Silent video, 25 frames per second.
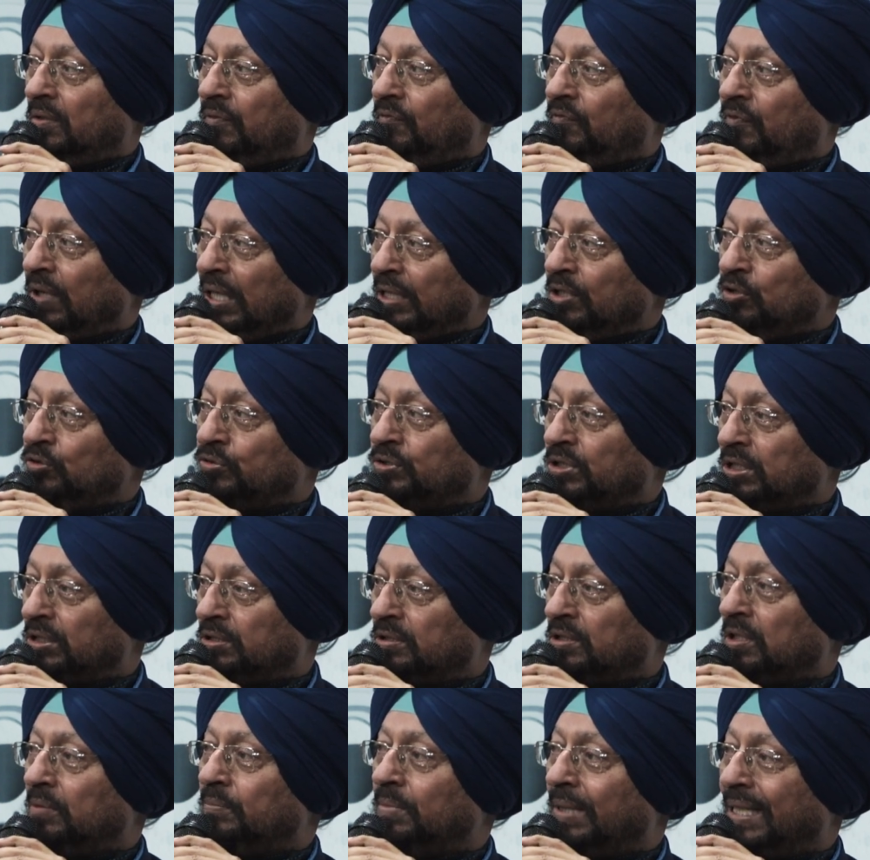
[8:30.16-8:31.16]
value
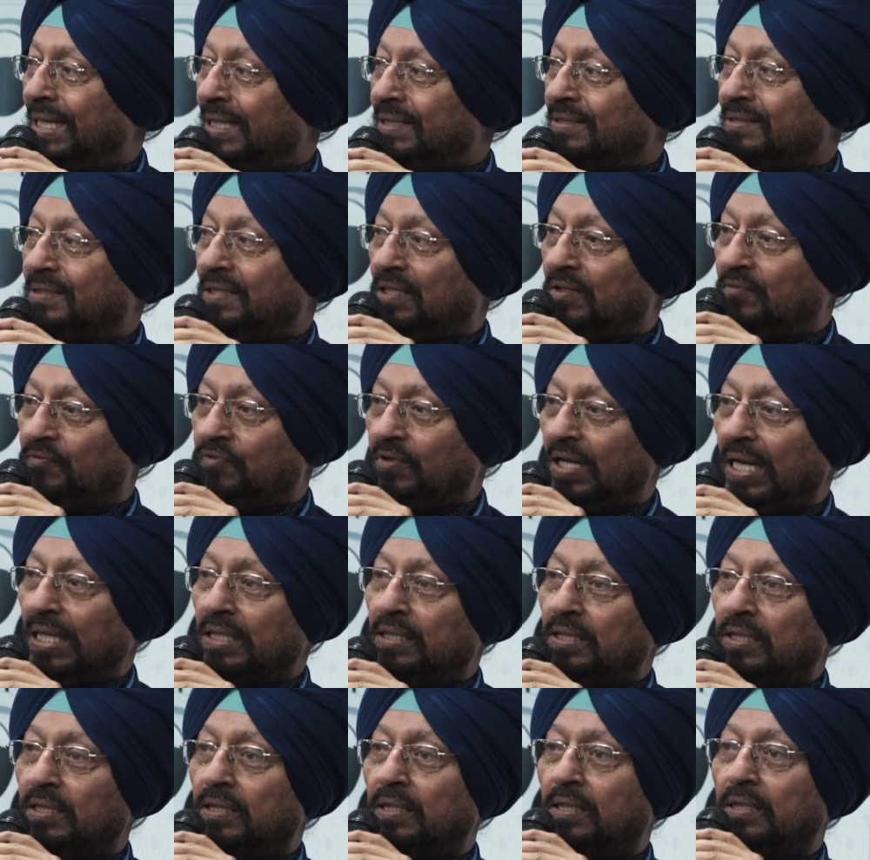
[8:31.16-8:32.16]
system gets
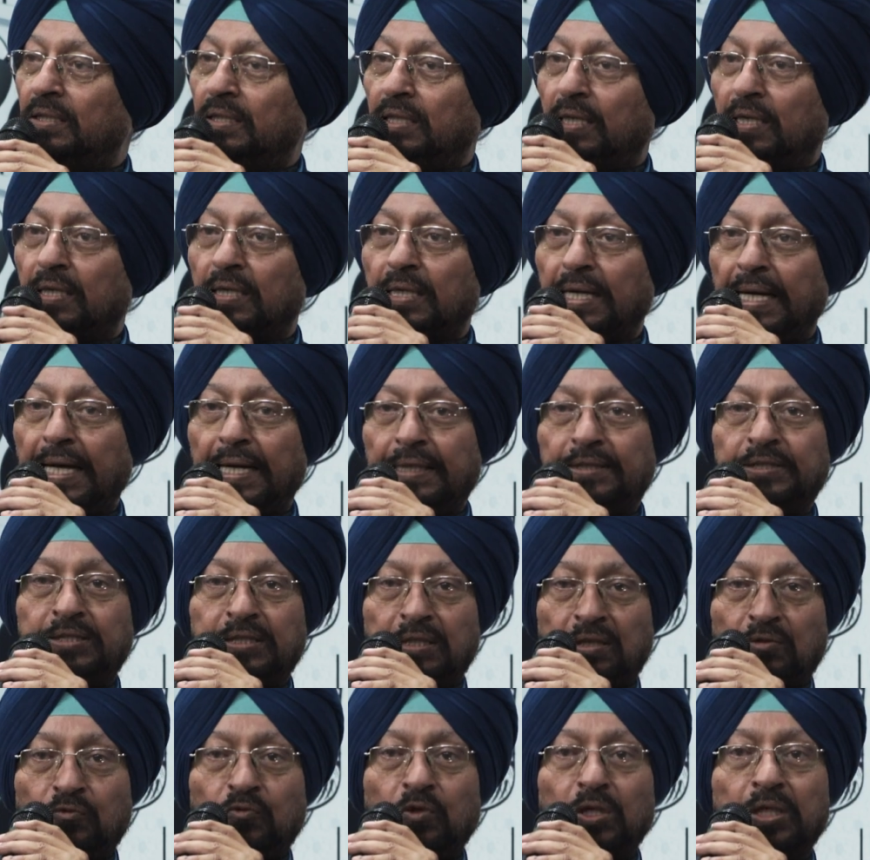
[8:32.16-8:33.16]
reflected in their
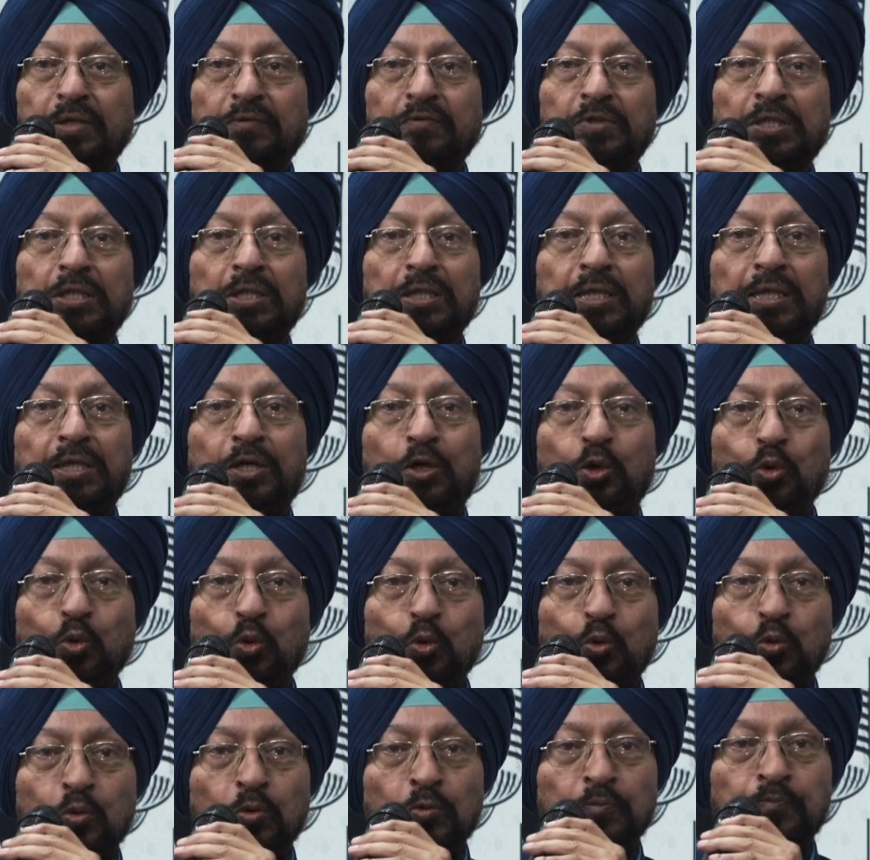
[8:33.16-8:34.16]
action, whatever they
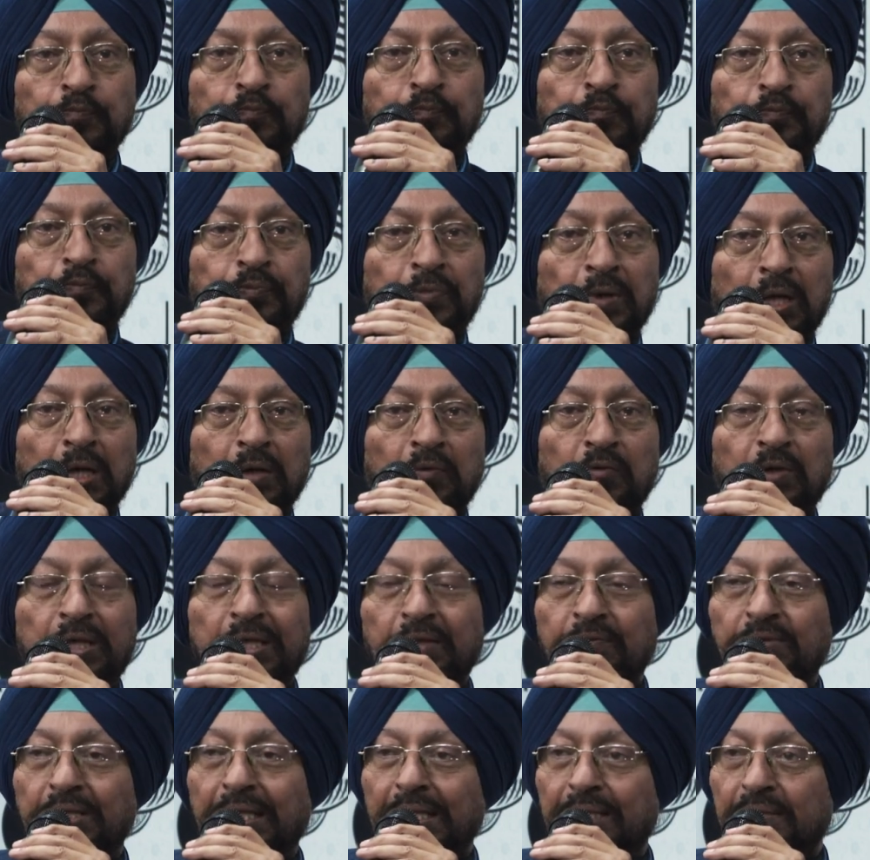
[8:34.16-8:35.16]
do,
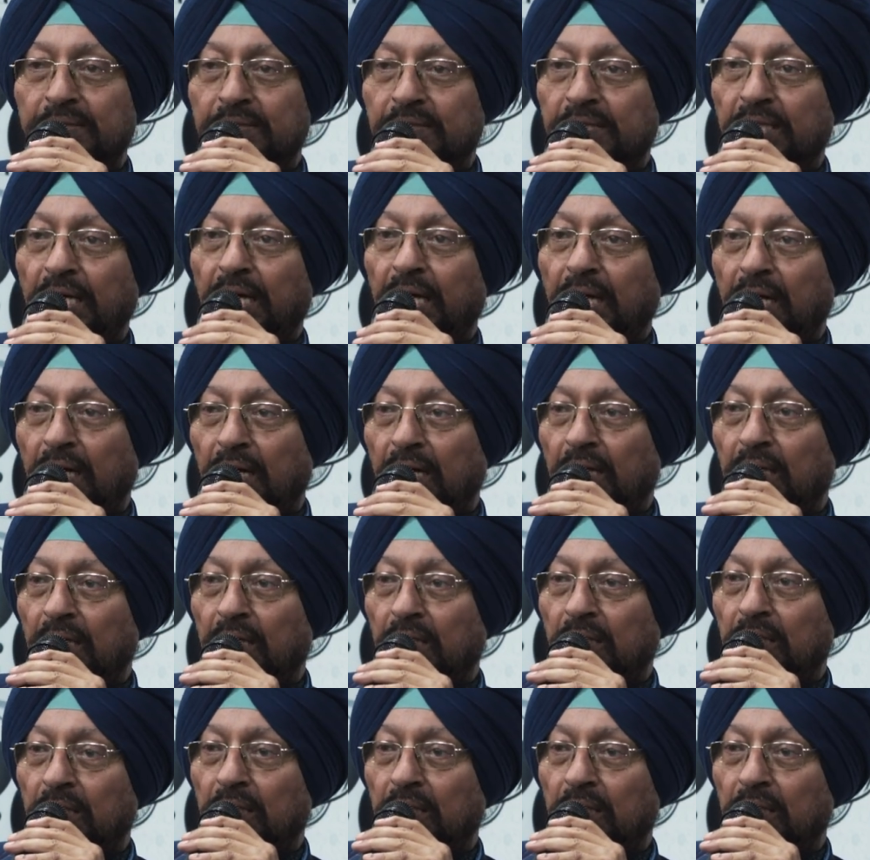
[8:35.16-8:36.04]
whatever they say.